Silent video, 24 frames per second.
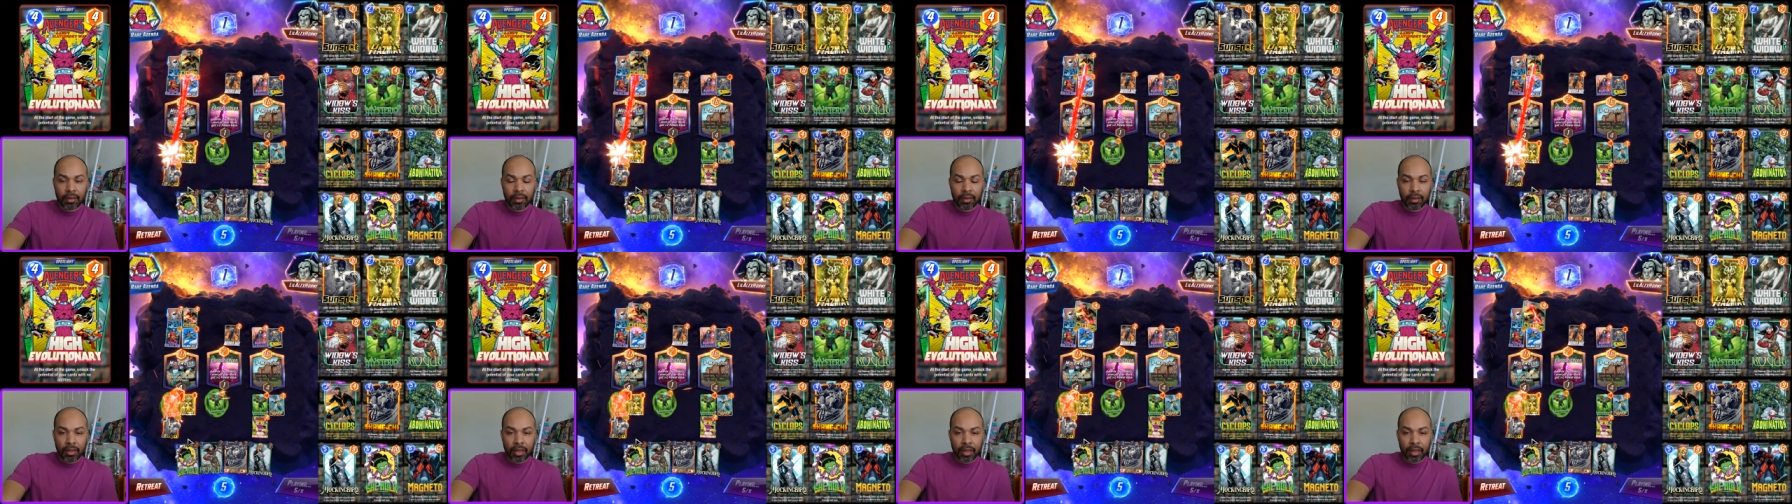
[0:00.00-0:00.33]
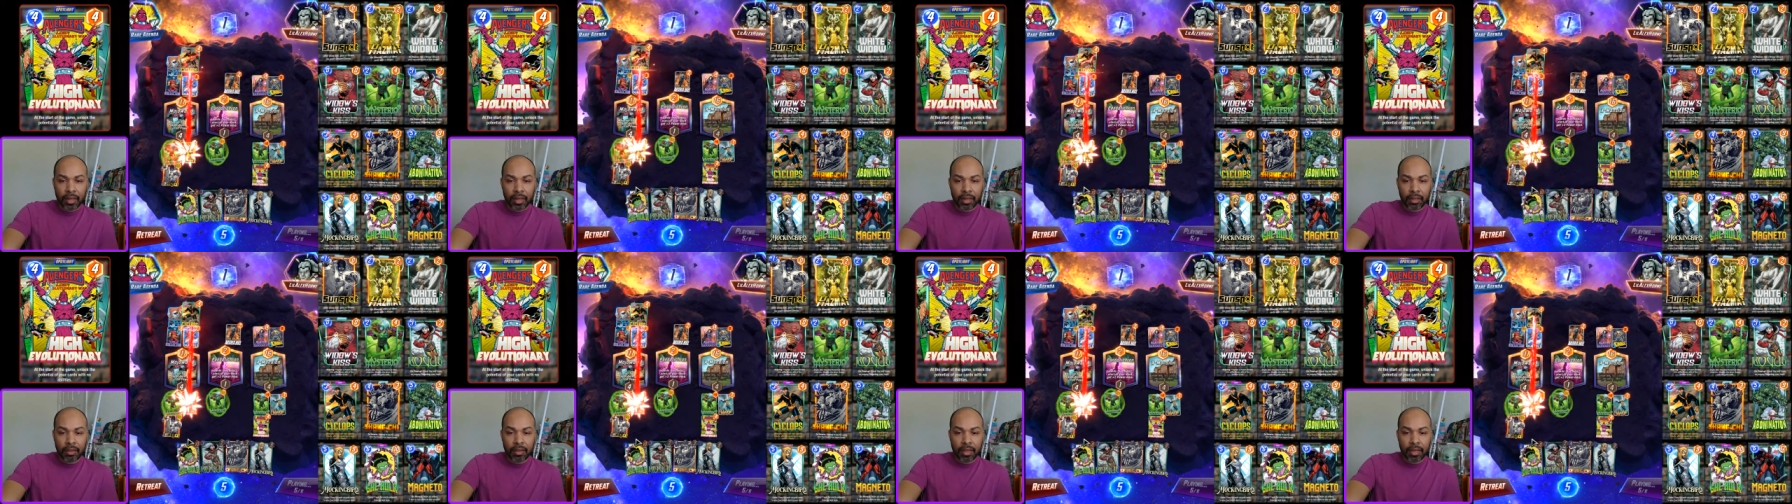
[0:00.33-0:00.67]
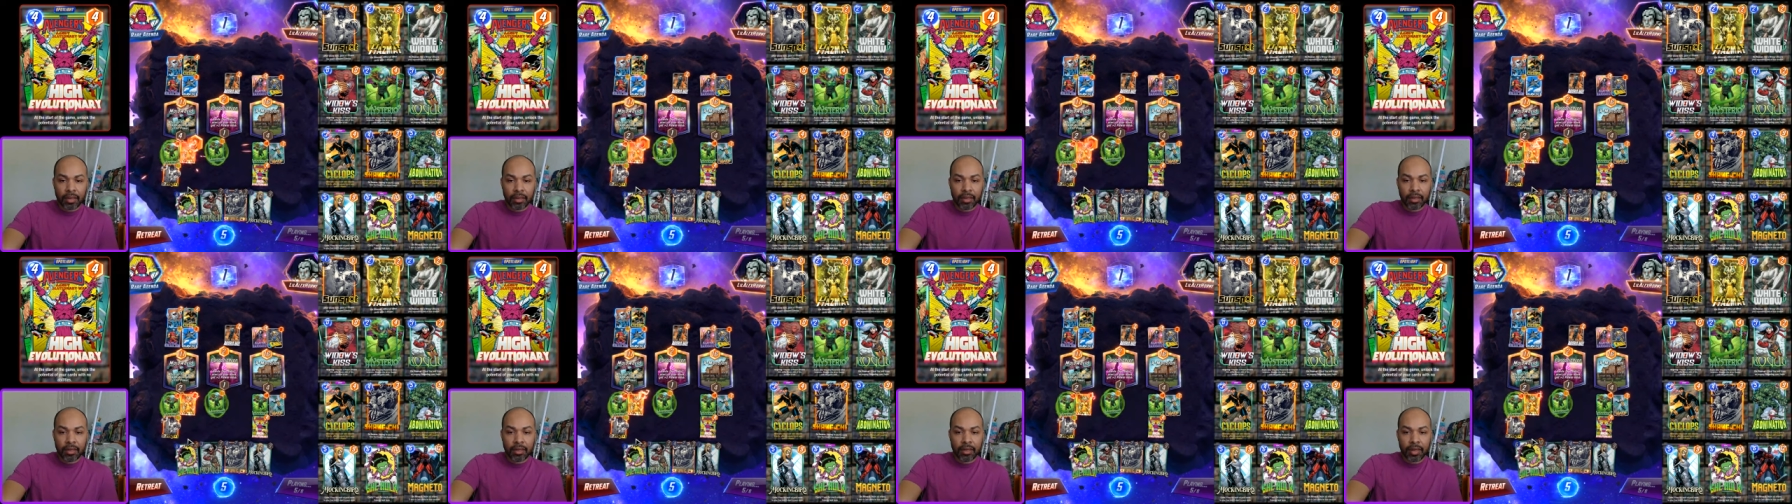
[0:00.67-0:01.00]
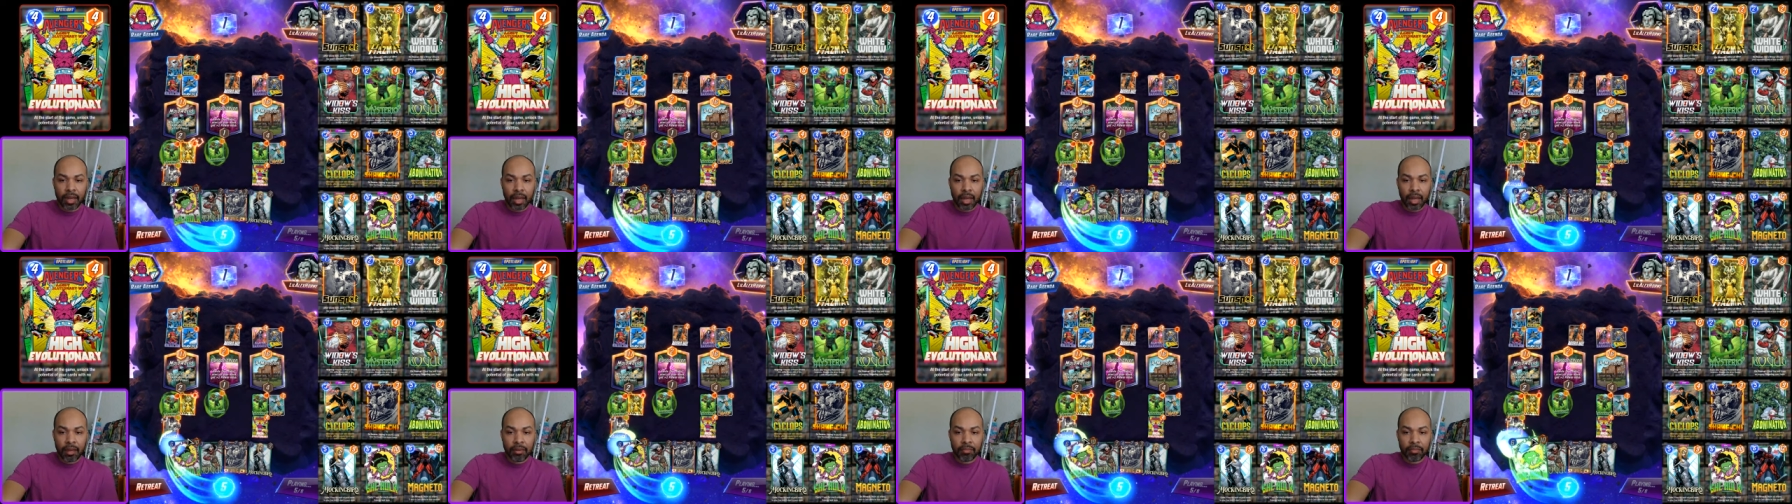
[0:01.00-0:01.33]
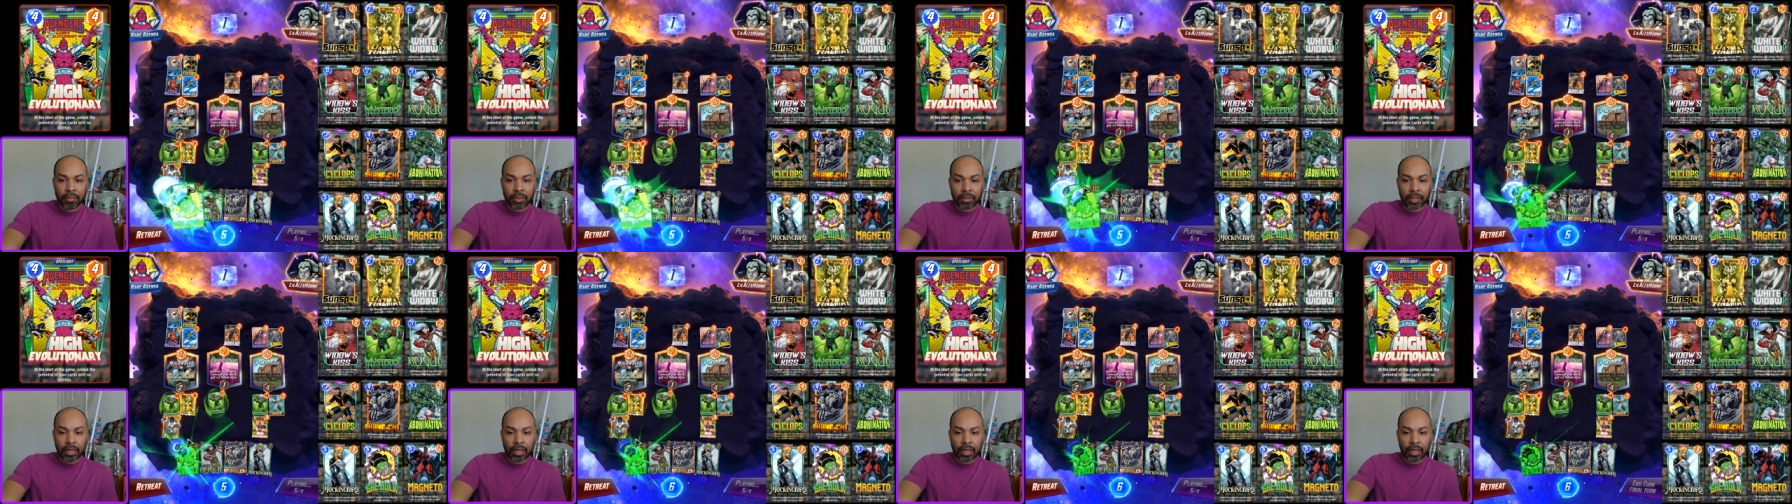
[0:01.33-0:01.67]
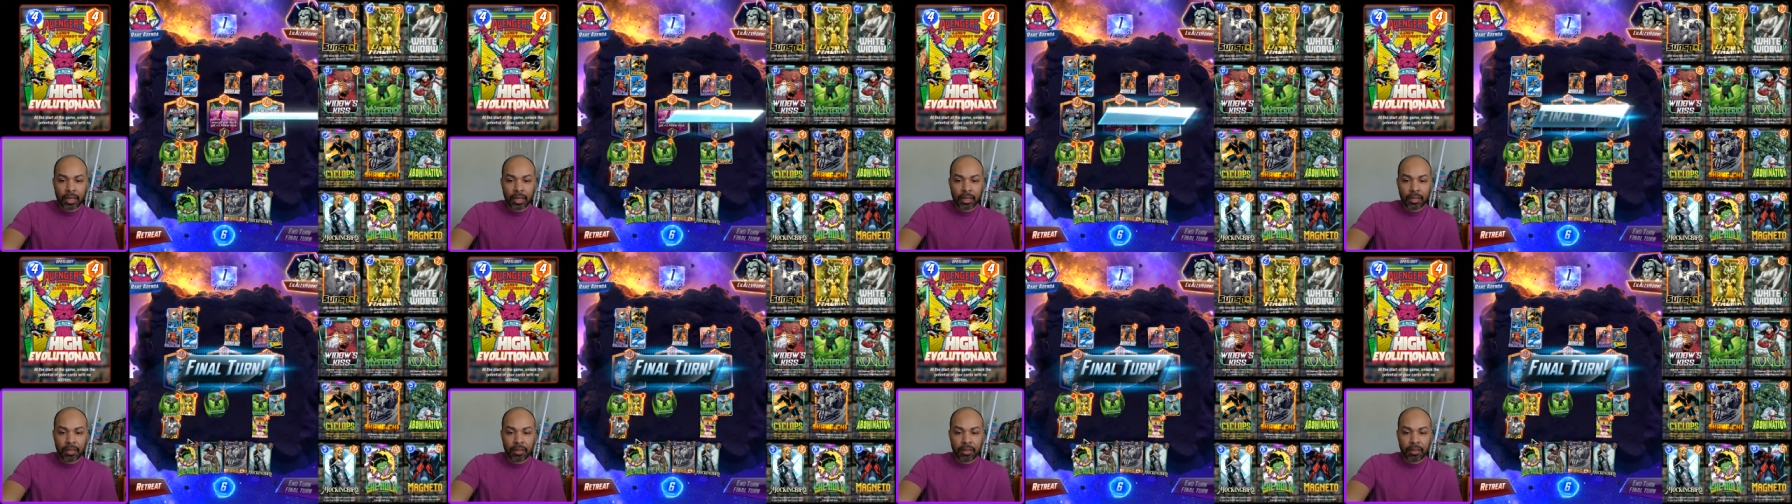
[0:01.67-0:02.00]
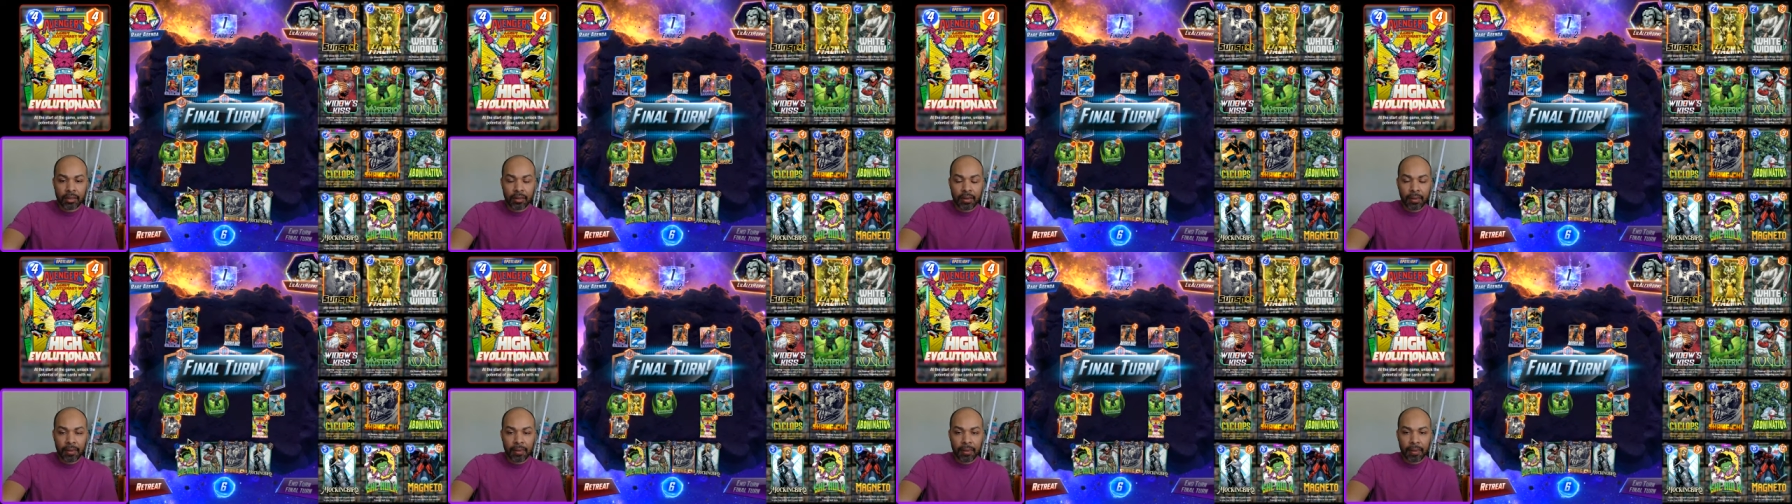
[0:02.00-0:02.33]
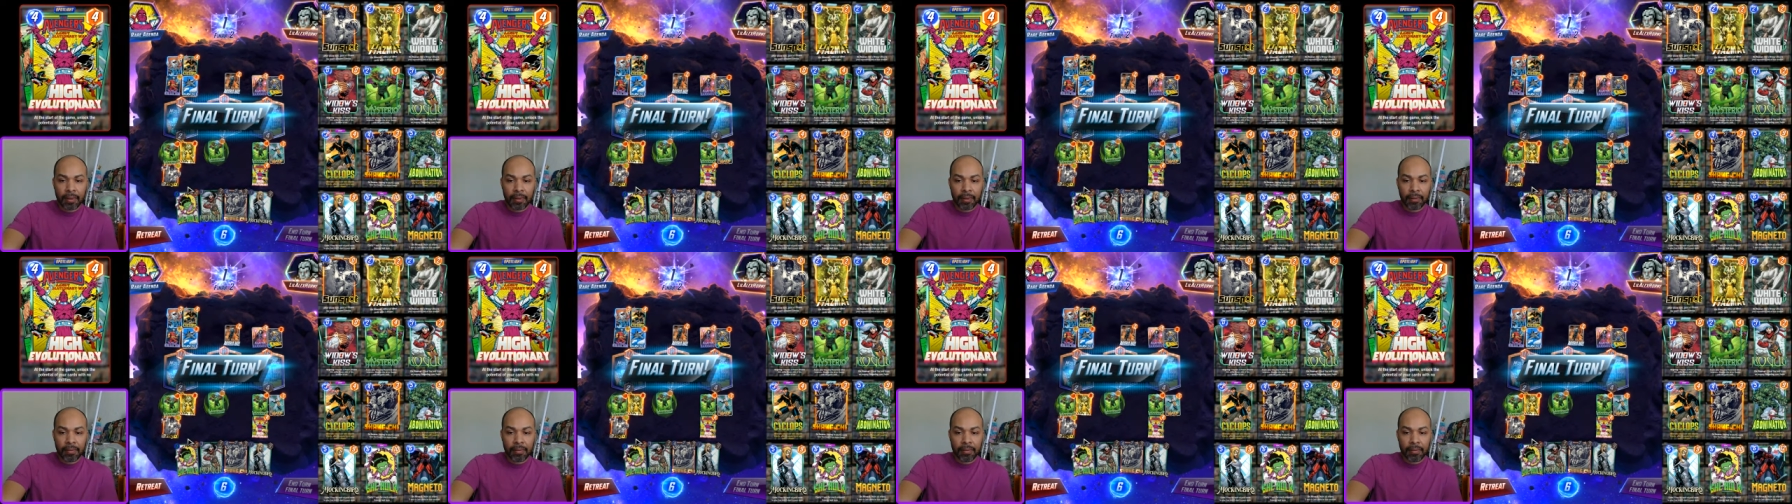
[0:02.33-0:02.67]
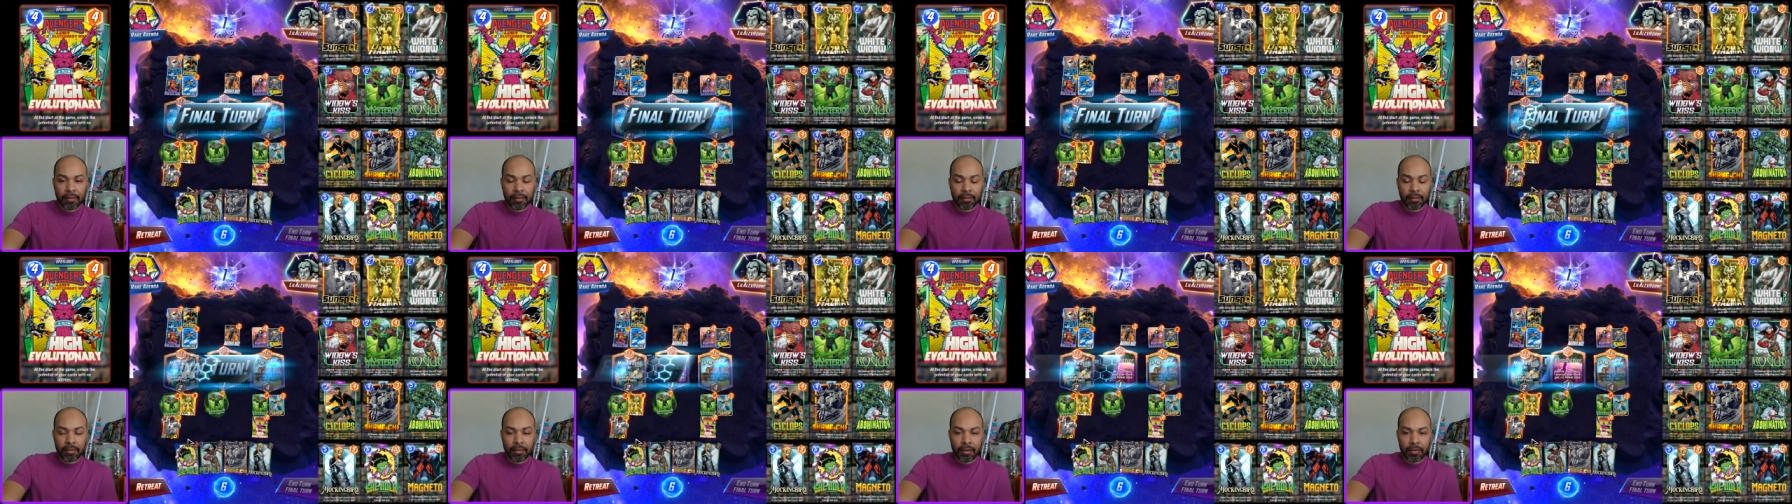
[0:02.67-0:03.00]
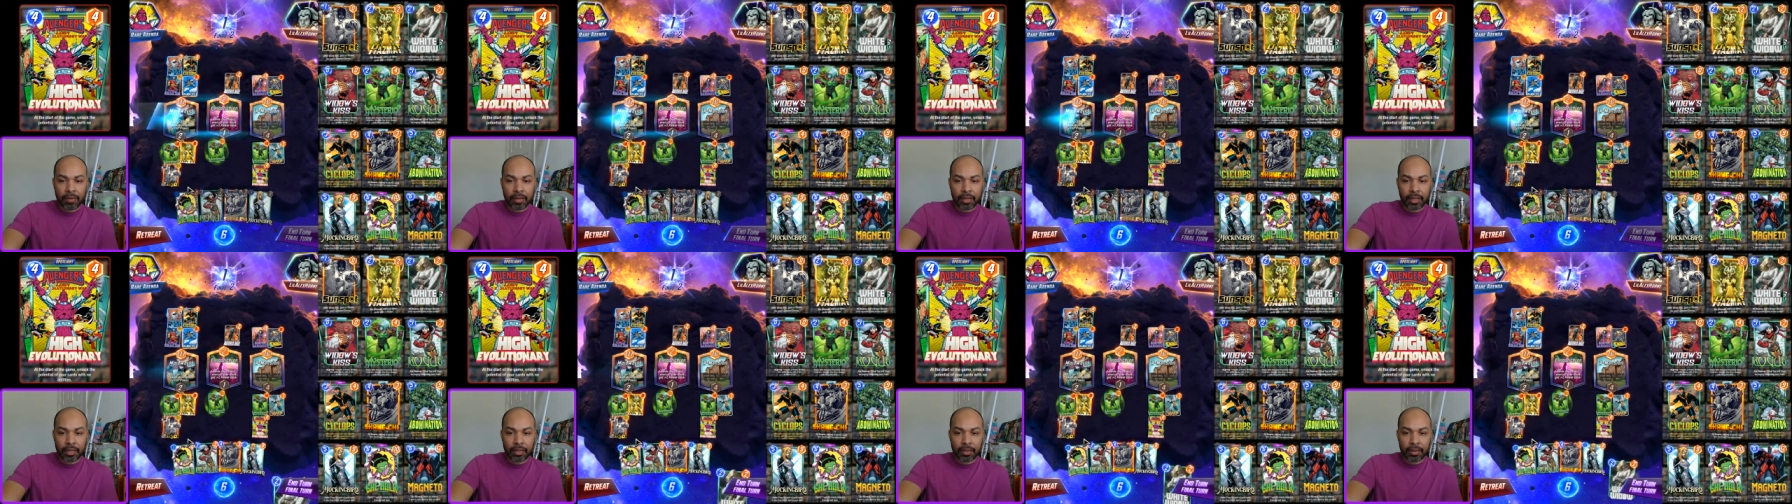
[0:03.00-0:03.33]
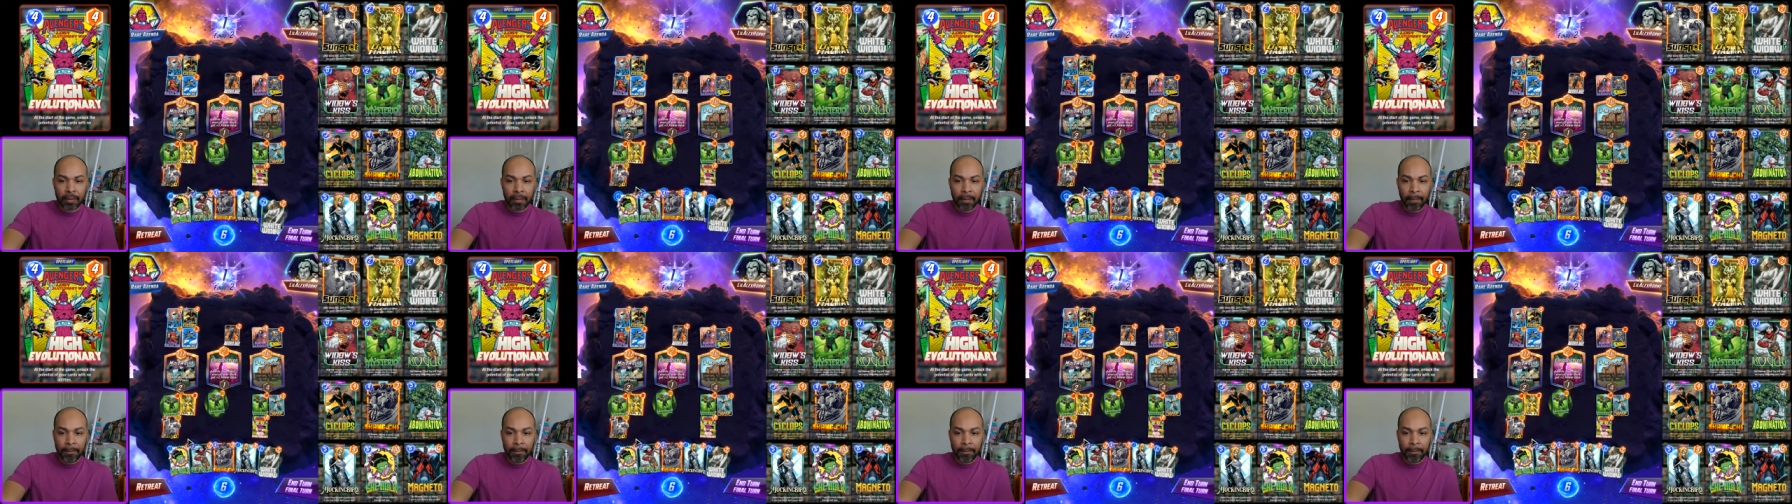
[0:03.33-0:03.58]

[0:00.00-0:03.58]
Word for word: okay, they did not play Loki.